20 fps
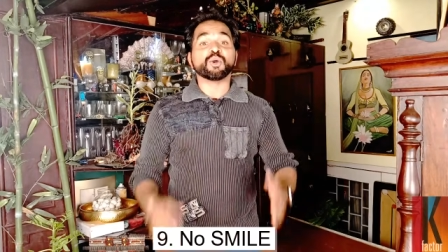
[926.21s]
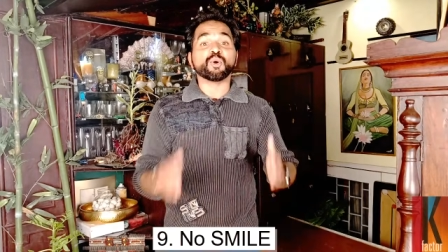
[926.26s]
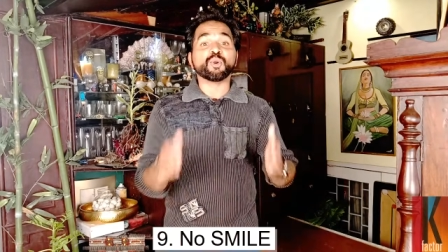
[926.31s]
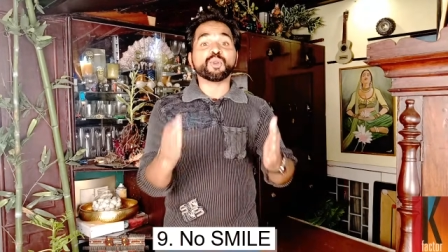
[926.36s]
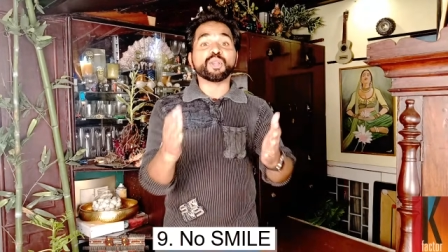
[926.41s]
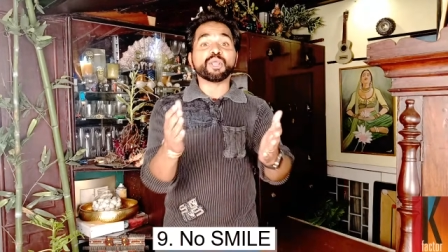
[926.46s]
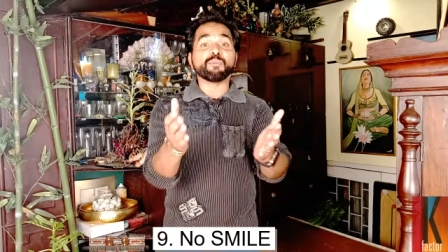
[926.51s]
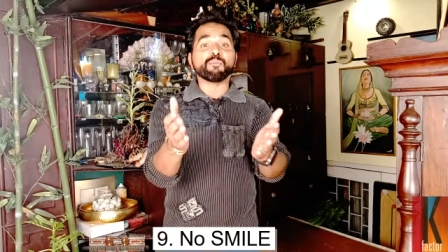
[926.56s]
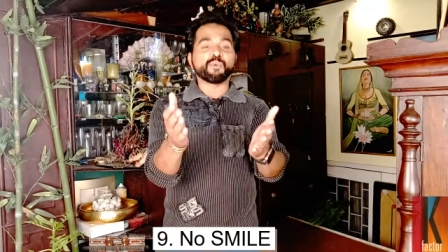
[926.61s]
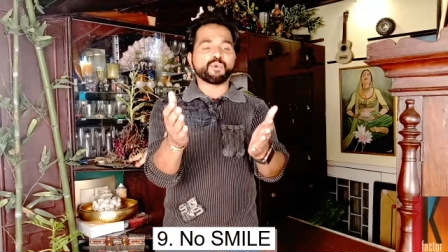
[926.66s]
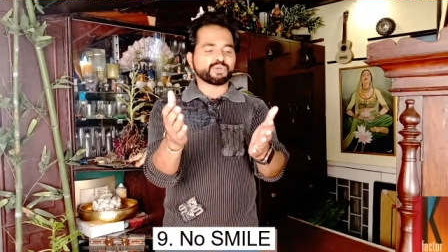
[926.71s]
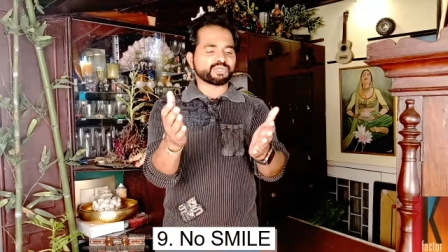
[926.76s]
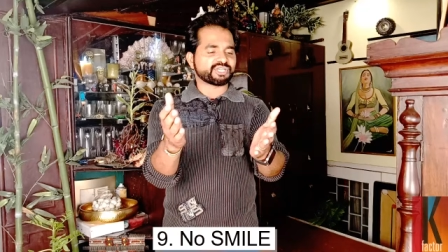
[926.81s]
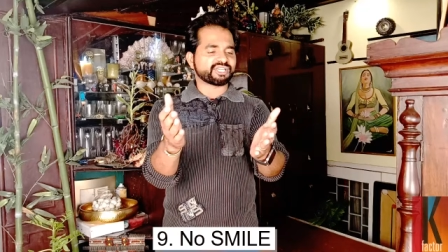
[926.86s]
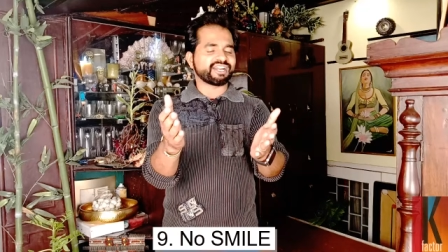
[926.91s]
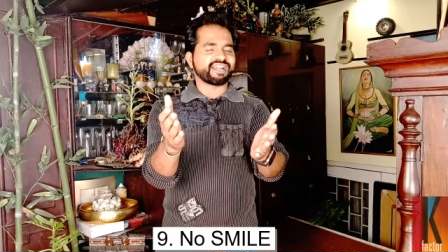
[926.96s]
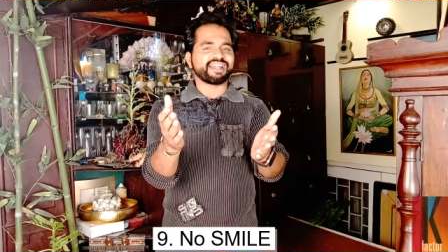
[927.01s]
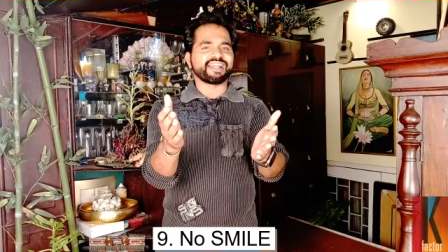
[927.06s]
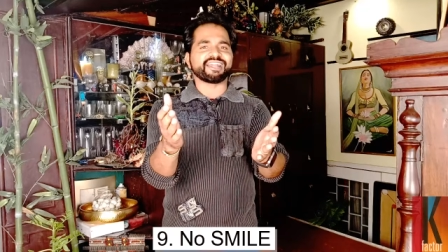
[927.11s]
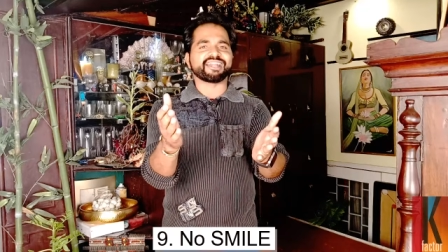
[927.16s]
Good
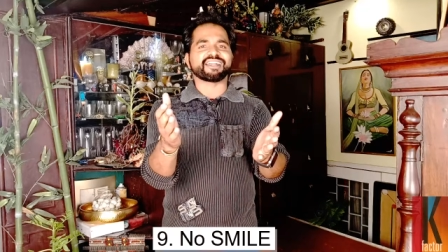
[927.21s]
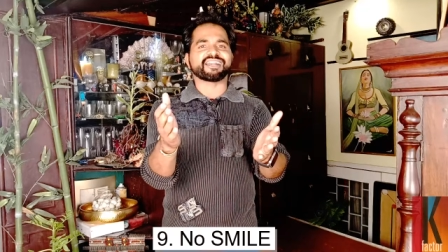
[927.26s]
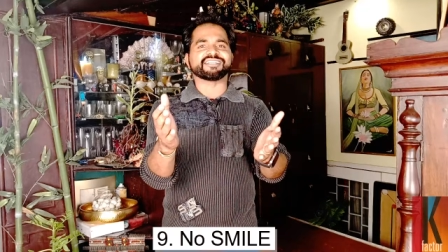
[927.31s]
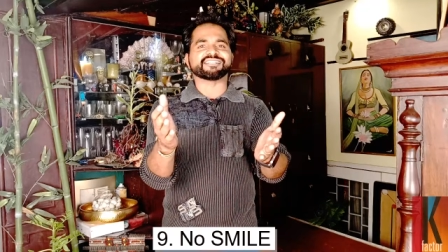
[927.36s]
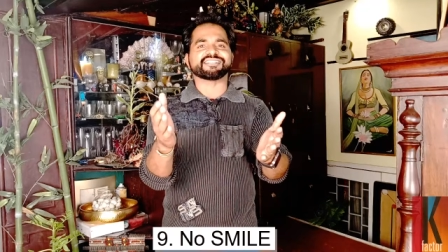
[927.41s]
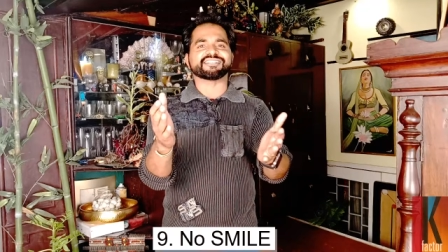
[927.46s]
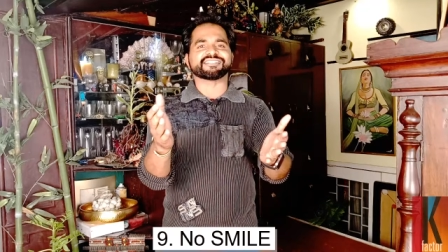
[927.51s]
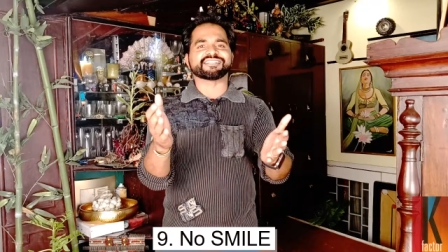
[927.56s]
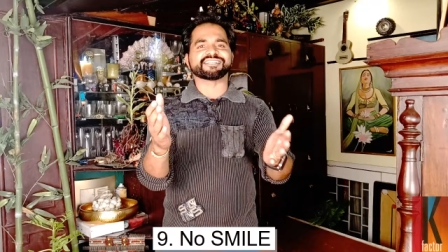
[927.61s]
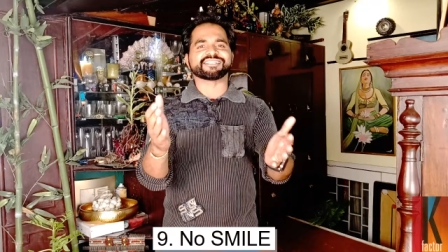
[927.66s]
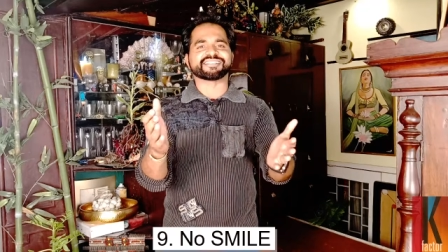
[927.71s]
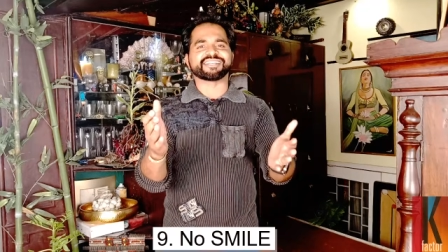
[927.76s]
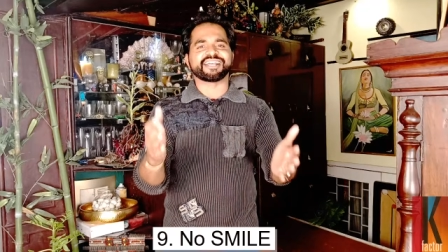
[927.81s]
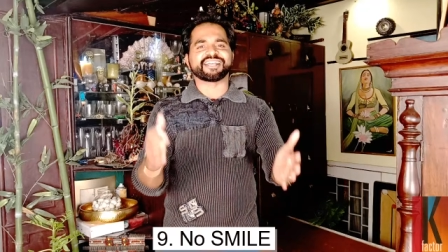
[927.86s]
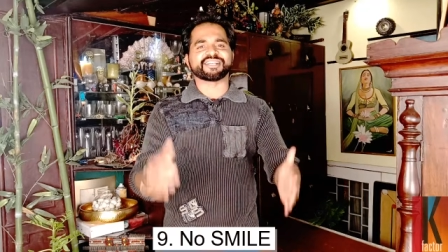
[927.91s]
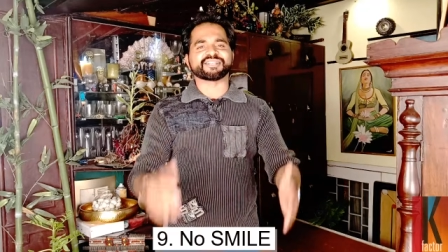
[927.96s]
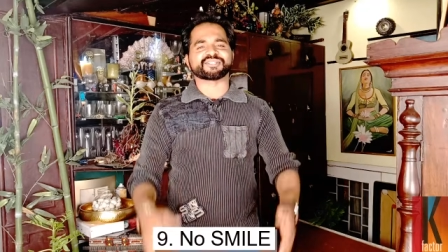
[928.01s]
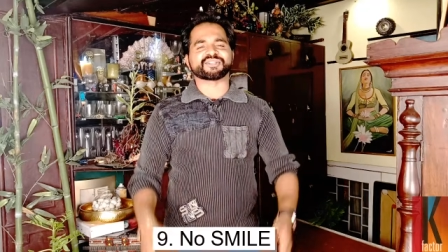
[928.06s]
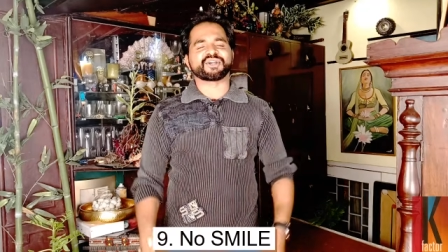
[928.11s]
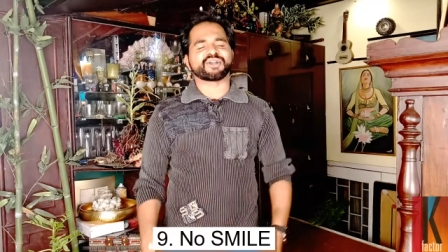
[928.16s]
emotional intelligence this guy
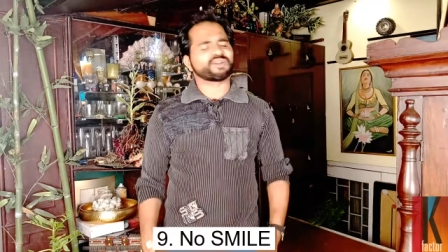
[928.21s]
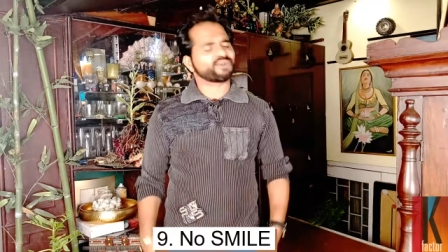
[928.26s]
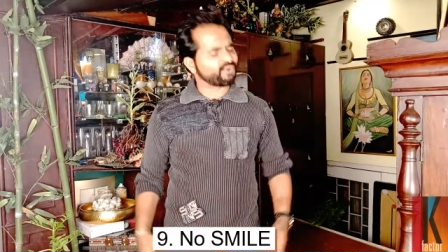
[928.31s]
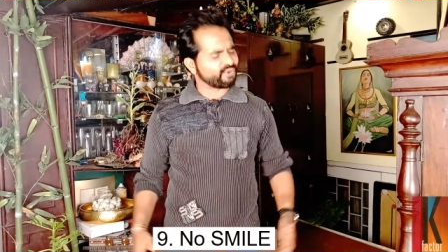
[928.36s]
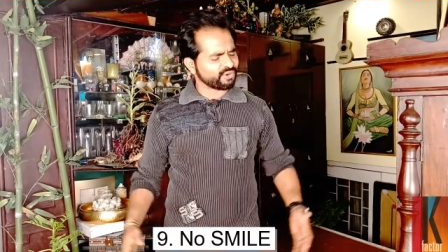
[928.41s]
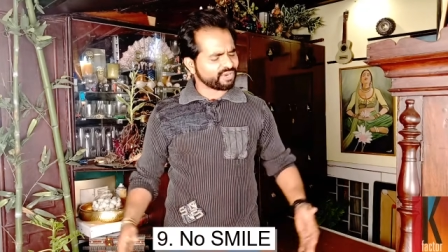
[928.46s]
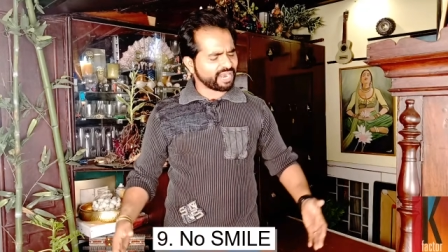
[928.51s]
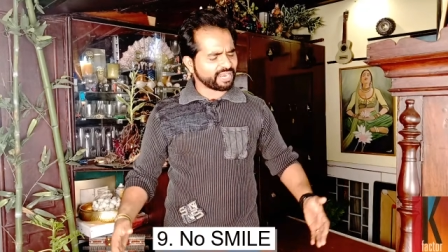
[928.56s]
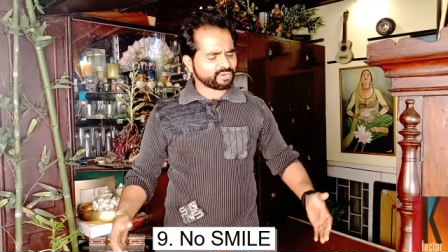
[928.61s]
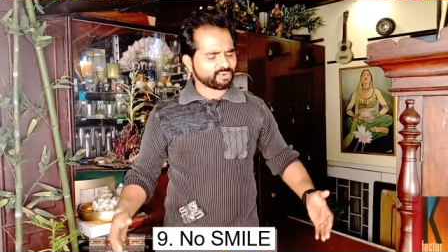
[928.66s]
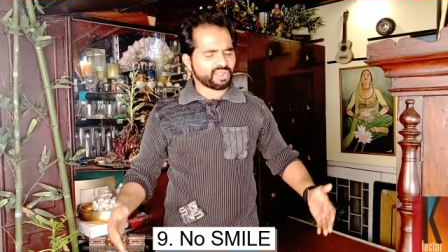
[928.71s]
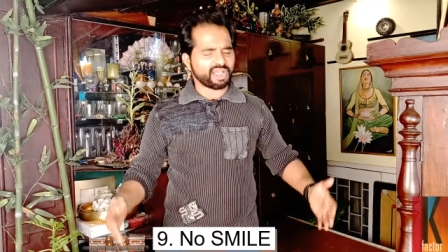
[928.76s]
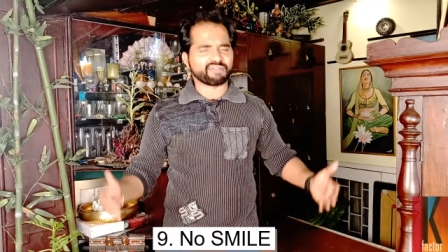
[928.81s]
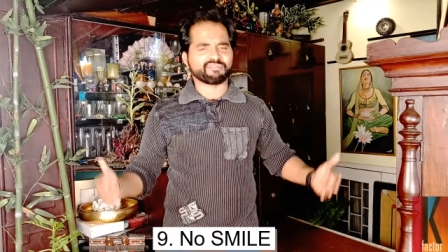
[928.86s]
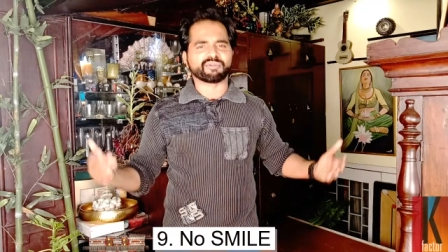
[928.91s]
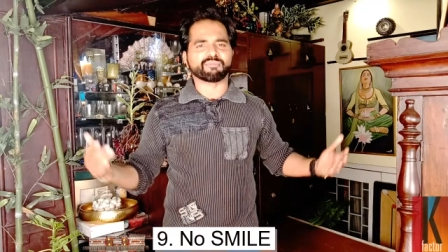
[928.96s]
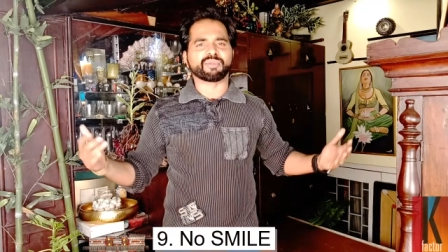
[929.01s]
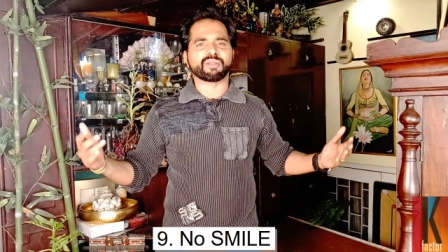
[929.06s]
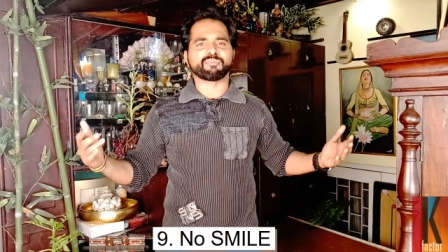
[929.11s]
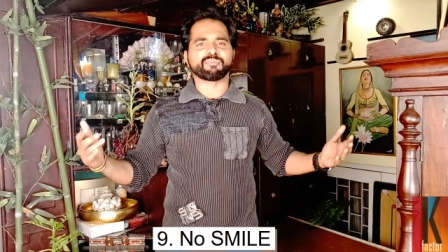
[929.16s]
has got. Good guy to
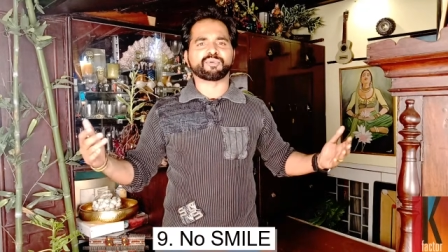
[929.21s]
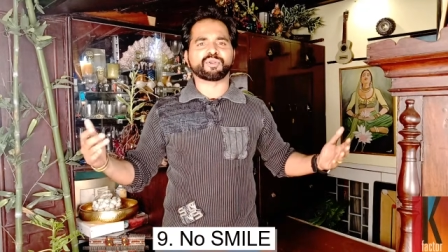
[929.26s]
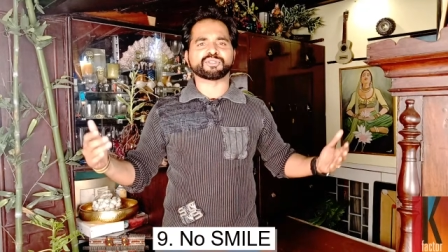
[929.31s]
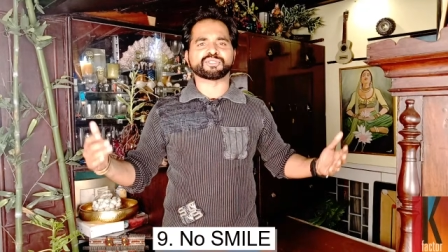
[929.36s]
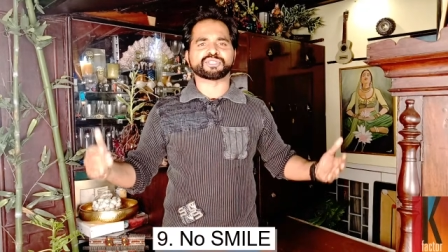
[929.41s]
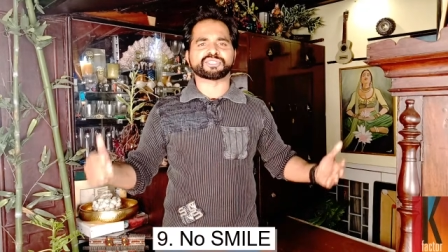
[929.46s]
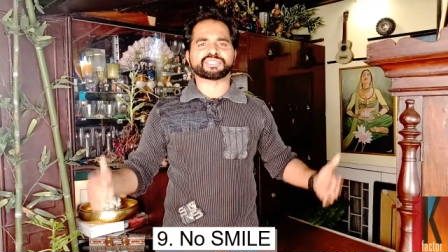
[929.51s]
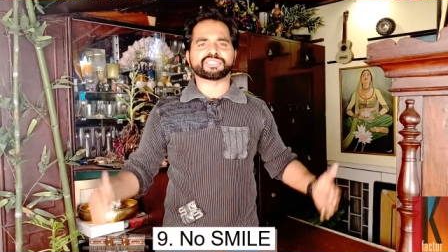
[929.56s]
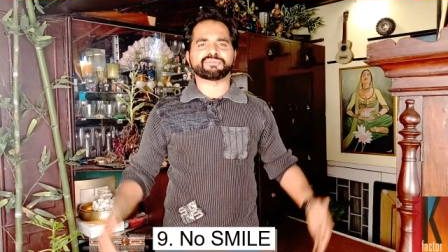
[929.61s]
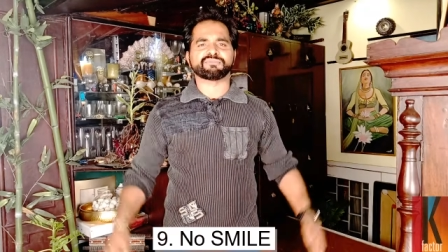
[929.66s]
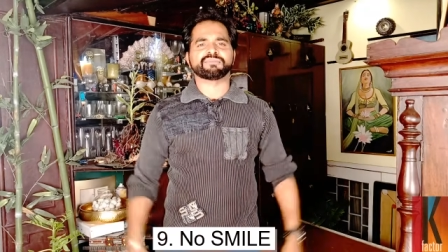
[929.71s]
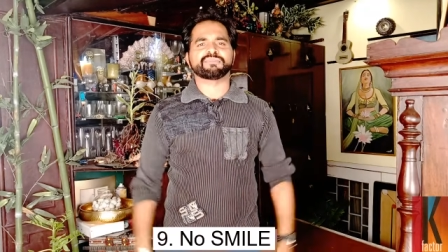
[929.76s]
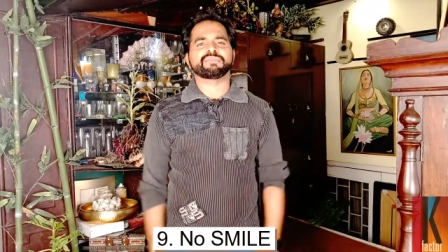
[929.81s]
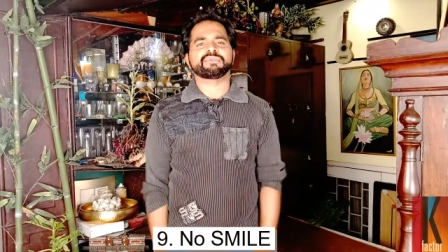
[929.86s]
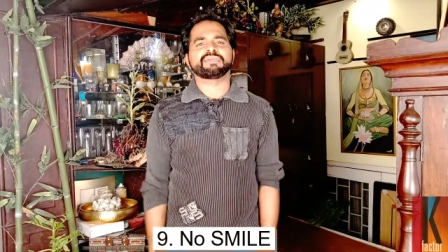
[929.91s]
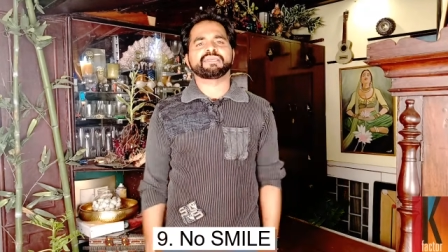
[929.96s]
have in my project team."